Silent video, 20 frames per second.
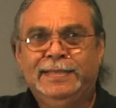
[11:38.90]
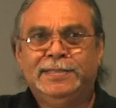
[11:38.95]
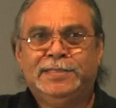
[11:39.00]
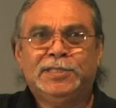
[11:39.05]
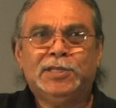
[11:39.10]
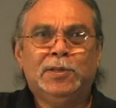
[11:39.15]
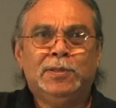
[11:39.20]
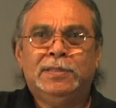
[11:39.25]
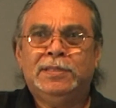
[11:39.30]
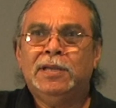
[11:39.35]

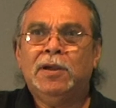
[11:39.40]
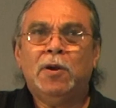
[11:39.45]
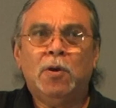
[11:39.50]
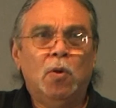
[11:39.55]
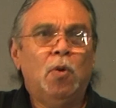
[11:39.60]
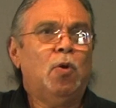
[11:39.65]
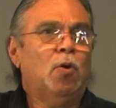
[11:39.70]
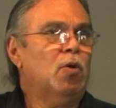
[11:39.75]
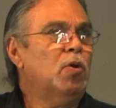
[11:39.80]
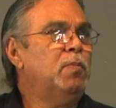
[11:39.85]
So there are
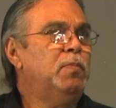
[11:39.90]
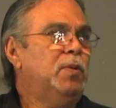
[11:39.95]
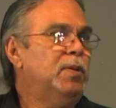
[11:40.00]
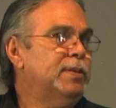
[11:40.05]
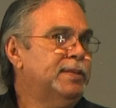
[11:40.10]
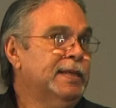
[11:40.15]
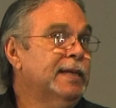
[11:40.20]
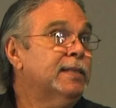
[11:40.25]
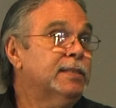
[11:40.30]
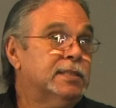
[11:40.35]
horrible
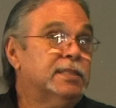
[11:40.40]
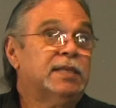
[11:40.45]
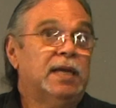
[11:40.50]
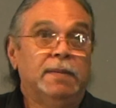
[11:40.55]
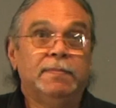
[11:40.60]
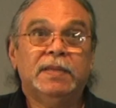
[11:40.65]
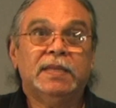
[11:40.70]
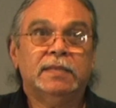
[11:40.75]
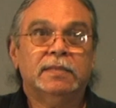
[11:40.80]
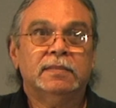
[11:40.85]
things
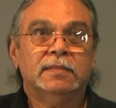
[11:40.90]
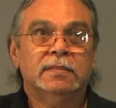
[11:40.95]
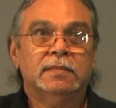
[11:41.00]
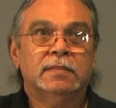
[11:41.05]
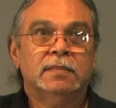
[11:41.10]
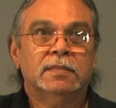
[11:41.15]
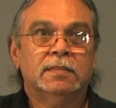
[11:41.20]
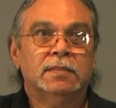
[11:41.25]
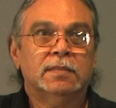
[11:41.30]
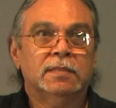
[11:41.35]
coming.
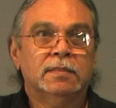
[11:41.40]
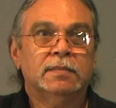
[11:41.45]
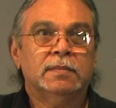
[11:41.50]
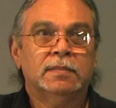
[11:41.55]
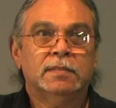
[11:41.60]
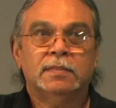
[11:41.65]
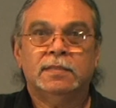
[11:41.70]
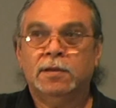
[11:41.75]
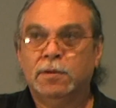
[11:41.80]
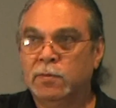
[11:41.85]

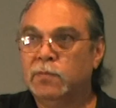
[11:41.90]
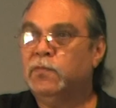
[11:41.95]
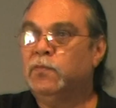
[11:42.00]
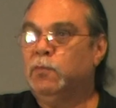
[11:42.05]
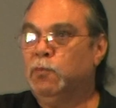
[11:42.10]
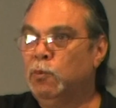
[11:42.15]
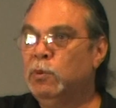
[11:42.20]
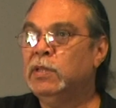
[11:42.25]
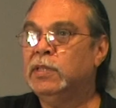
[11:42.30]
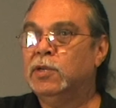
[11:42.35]
There are
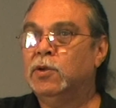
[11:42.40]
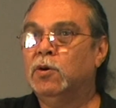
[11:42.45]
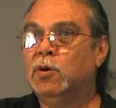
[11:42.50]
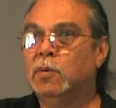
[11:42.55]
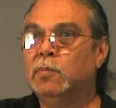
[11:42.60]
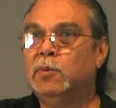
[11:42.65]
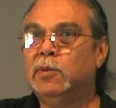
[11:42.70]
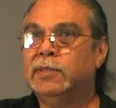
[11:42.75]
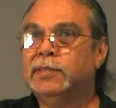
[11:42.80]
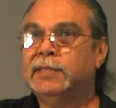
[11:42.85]
really
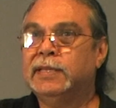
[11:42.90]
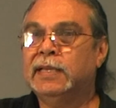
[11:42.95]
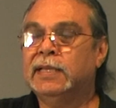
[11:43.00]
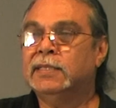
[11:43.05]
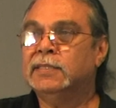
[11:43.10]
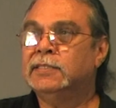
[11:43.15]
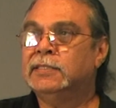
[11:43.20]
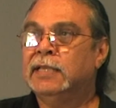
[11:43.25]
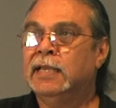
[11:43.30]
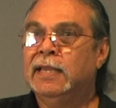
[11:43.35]
horrible
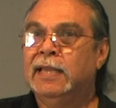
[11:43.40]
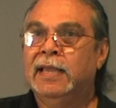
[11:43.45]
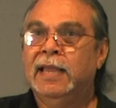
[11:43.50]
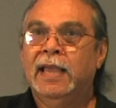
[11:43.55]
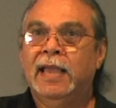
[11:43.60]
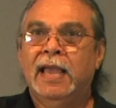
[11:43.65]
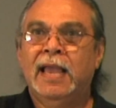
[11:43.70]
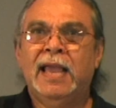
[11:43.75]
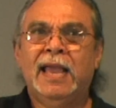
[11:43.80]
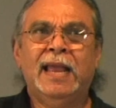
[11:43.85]
things.
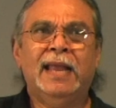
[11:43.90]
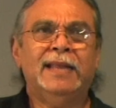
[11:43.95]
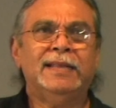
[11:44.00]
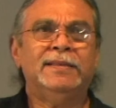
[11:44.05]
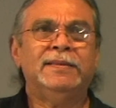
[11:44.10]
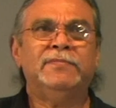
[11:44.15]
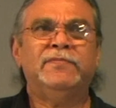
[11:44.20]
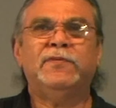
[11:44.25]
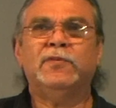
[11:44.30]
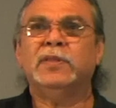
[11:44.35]

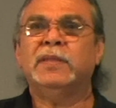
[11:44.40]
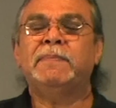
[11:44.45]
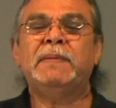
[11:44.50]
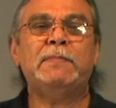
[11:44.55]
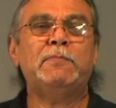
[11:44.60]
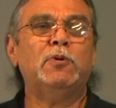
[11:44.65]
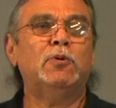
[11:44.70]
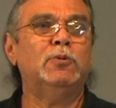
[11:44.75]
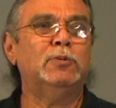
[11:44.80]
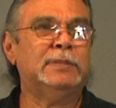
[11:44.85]
And for the
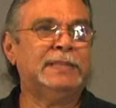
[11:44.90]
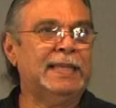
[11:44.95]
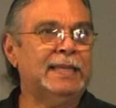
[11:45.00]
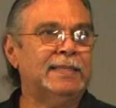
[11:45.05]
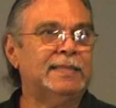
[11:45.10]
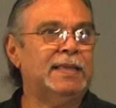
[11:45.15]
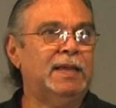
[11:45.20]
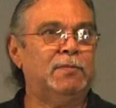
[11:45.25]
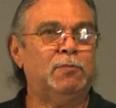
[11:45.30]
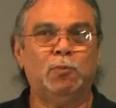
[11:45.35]
people who
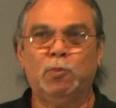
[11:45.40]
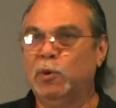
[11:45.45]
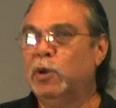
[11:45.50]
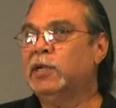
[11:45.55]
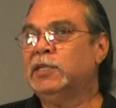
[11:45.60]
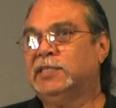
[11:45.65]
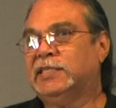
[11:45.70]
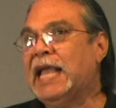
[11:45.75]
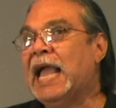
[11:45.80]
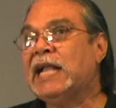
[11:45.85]
think that
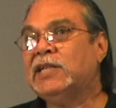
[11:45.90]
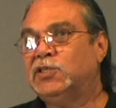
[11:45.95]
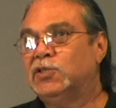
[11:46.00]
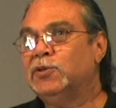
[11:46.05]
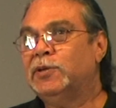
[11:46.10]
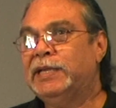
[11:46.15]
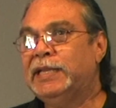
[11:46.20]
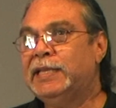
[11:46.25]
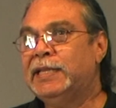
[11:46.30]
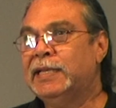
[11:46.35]
we're
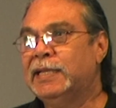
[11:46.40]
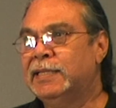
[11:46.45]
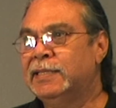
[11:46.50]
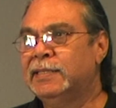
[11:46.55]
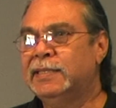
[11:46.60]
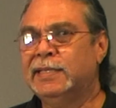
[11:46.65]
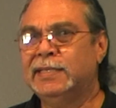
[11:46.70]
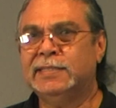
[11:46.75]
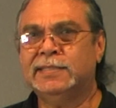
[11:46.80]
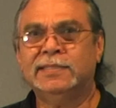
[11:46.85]
exaggerating in
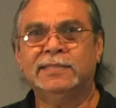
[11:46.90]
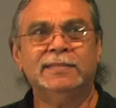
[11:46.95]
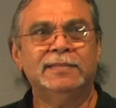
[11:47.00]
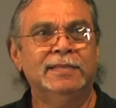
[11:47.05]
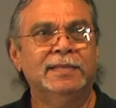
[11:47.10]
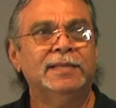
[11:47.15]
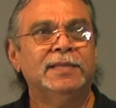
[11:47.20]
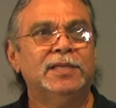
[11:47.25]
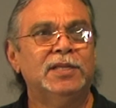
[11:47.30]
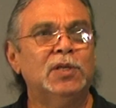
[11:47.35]
this,
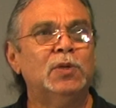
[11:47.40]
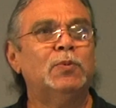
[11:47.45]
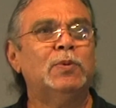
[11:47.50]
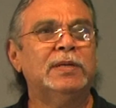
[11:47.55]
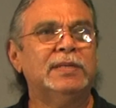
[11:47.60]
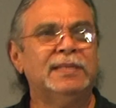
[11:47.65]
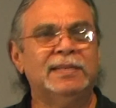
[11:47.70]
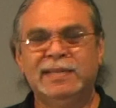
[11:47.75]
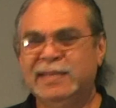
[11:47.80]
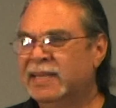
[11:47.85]
you know
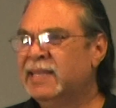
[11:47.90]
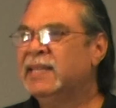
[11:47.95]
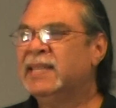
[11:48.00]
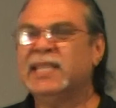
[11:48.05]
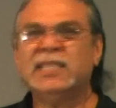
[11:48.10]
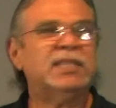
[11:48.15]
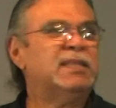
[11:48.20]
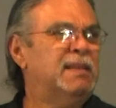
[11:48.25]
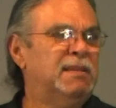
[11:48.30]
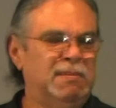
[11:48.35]
what?
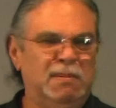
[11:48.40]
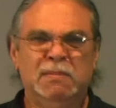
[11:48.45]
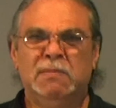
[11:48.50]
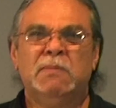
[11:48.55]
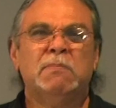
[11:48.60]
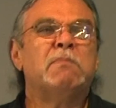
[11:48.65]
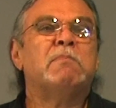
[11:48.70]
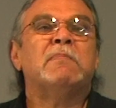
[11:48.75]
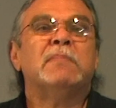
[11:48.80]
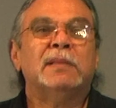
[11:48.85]

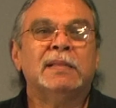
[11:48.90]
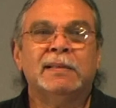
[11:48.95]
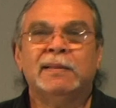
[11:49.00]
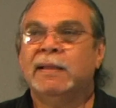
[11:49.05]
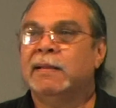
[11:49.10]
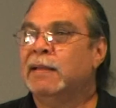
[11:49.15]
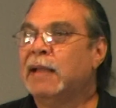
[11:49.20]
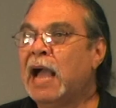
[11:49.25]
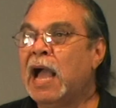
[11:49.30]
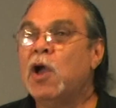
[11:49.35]

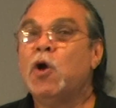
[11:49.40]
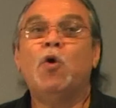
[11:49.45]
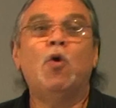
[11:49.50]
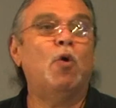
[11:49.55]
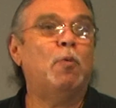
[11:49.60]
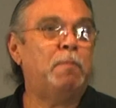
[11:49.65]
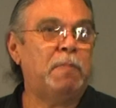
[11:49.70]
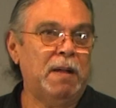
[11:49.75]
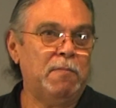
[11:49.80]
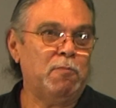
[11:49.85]
I
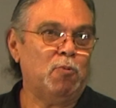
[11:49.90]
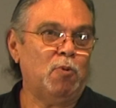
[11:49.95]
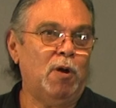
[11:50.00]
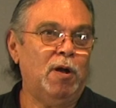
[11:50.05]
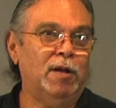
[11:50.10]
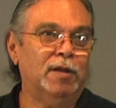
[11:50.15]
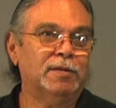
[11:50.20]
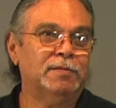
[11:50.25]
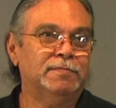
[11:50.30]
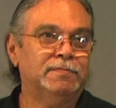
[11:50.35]
hope I'm
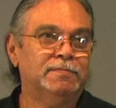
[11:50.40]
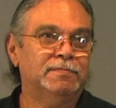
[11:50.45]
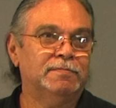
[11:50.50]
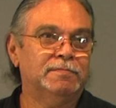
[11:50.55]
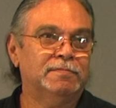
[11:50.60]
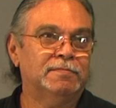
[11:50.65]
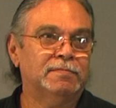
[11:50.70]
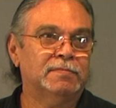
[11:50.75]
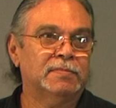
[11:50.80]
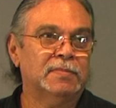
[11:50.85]
wrong.
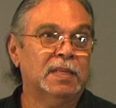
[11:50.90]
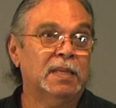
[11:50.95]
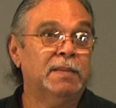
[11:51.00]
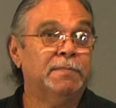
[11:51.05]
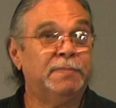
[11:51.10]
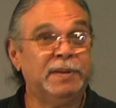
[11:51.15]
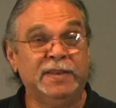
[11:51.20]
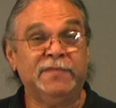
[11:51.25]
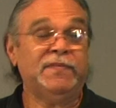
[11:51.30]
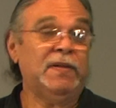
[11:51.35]

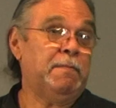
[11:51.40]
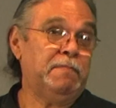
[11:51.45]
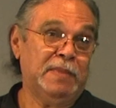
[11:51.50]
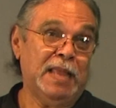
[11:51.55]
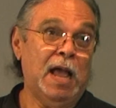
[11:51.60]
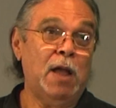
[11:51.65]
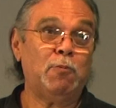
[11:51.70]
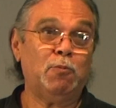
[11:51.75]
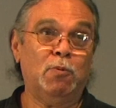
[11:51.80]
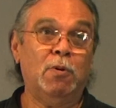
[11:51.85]
But if I'm
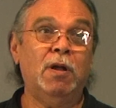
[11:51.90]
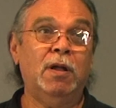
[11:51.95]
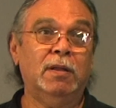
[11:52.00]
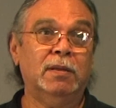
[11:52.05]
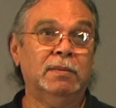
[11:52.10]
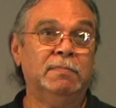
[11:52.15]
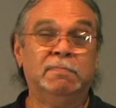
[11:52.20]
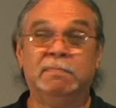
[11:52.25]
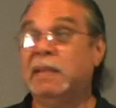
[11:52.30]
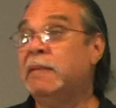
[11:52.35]
not wrong,
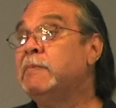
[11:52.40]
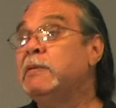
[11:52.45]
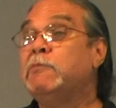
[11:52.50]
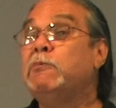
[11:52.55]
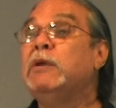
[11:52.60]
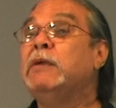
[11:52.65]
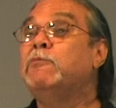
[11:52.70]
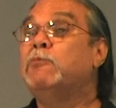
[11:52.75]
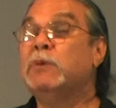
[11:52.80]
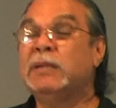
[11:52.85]
maybe
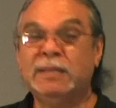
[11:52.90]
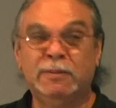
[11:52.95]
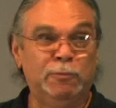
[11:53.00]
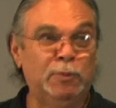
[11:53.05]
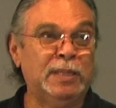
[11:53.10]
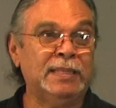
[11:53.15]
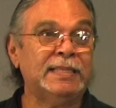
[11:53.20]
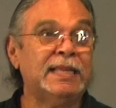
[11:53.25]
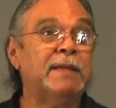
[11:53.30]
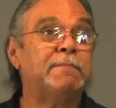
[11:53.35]
we
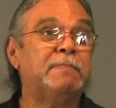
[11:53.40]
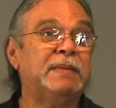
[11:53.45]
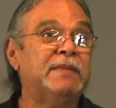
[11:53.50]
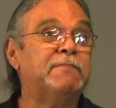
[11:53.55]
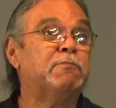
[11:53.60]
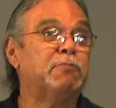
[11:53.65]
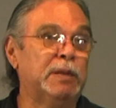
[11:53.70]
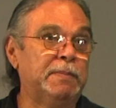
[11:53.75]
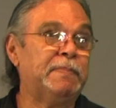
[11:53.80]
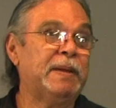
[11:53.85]
will not be
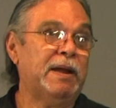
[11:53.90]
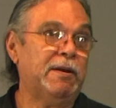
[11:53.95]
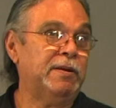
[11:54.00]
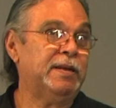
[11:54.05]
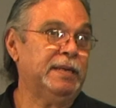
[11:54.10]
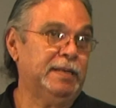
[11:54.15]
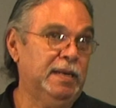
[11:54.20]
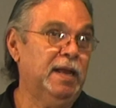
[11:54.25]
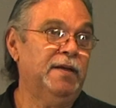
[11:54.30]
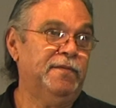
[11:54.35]
prepared
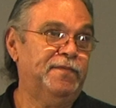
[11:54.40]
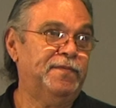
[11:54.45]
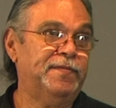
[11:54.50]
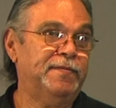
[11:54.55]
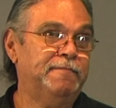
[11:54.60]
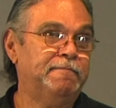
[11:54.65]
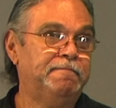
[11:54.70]
enough.